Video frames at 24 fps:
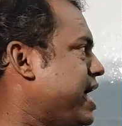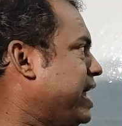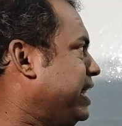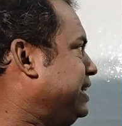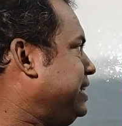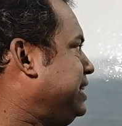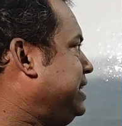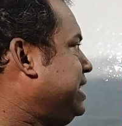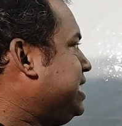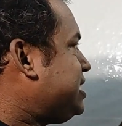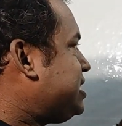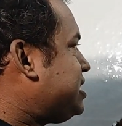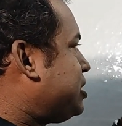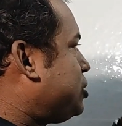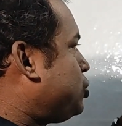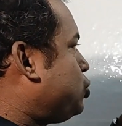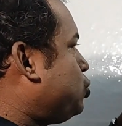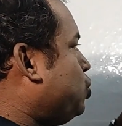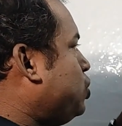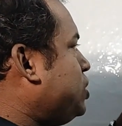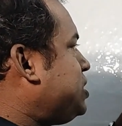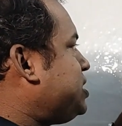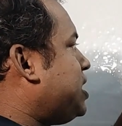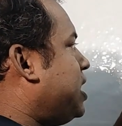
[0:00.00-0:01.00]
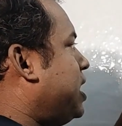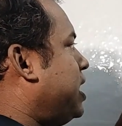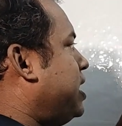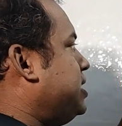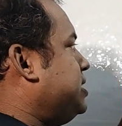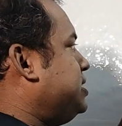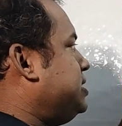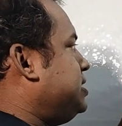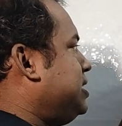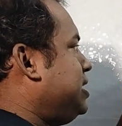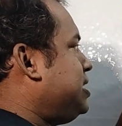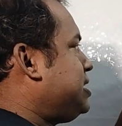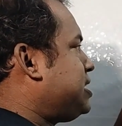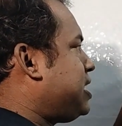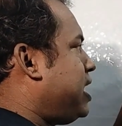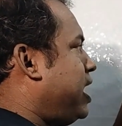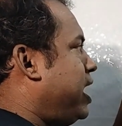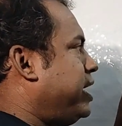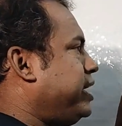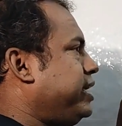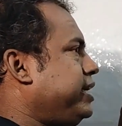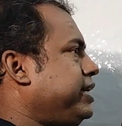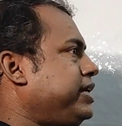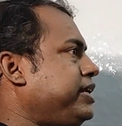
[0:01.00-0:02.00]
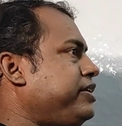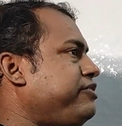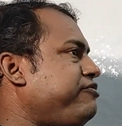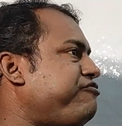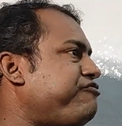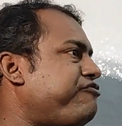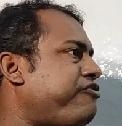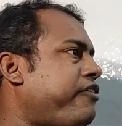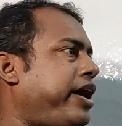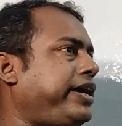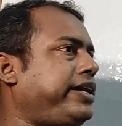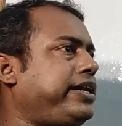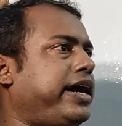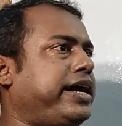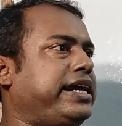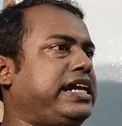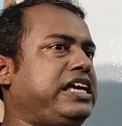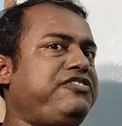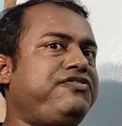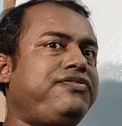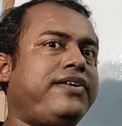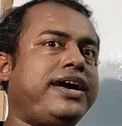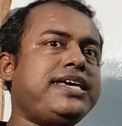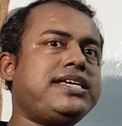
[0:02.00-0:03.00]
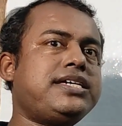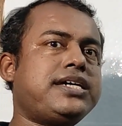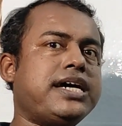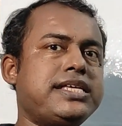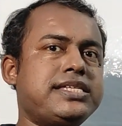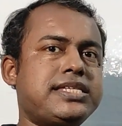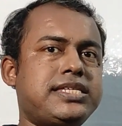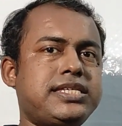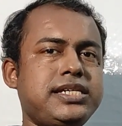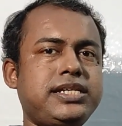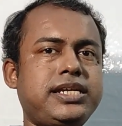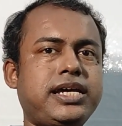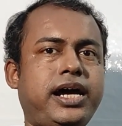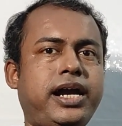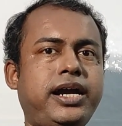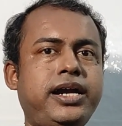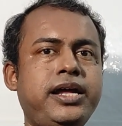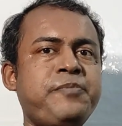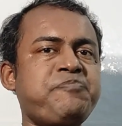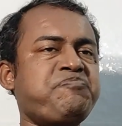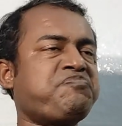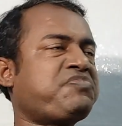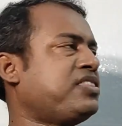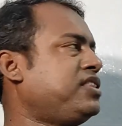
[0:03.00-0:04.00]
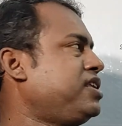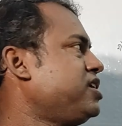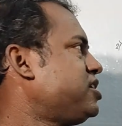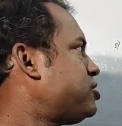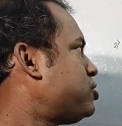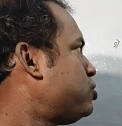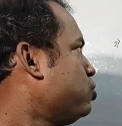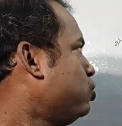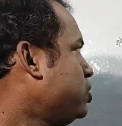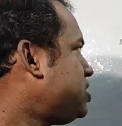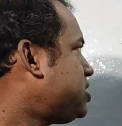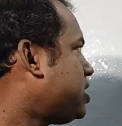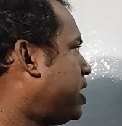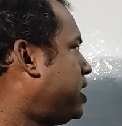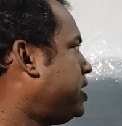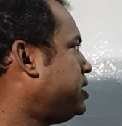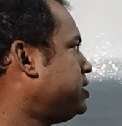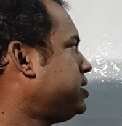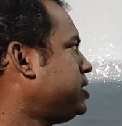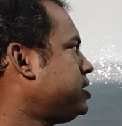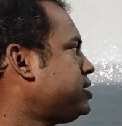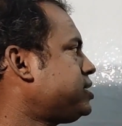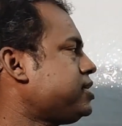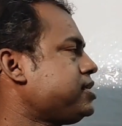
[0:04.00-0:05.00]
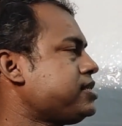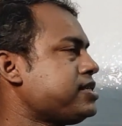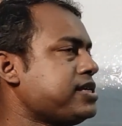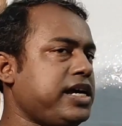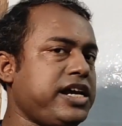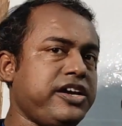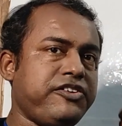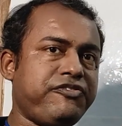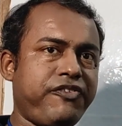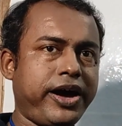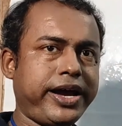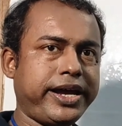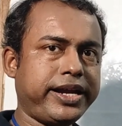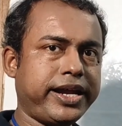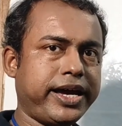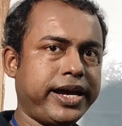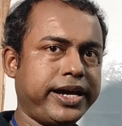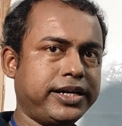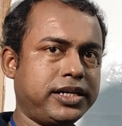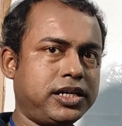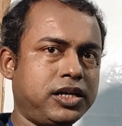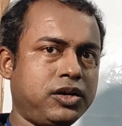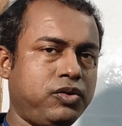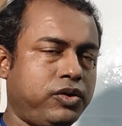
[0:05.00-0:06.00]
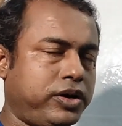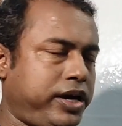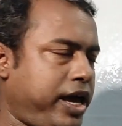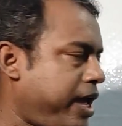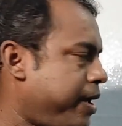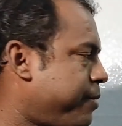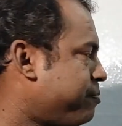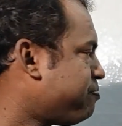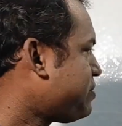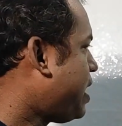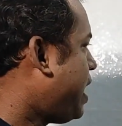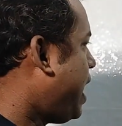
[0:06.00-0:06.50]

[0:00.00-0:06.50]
These two charges are infinite. If I consider these two charges is infinite, okay,